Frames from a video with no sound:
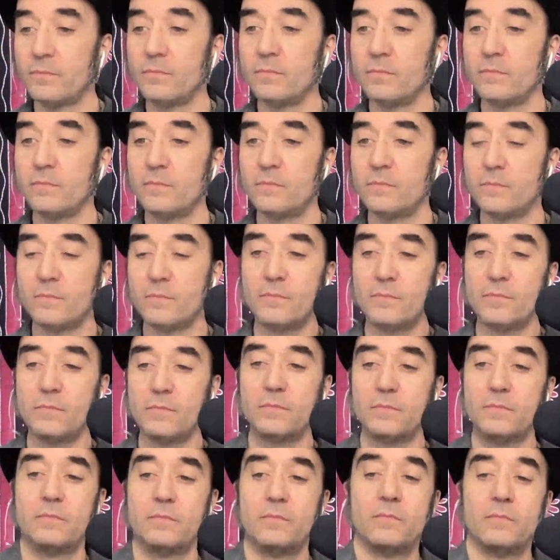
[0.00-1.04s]

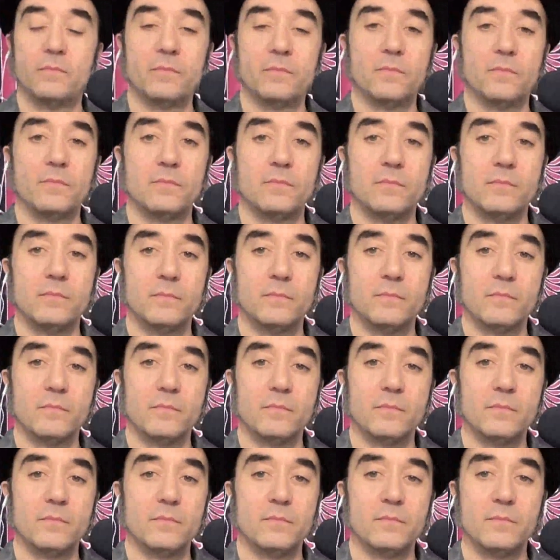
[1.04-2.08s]

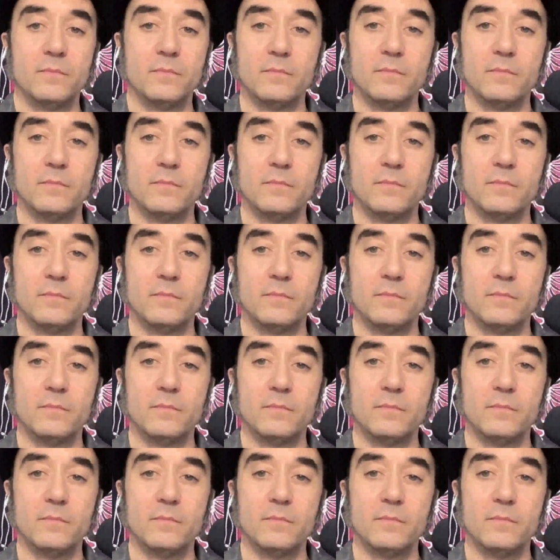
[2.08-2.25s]
(not speaking)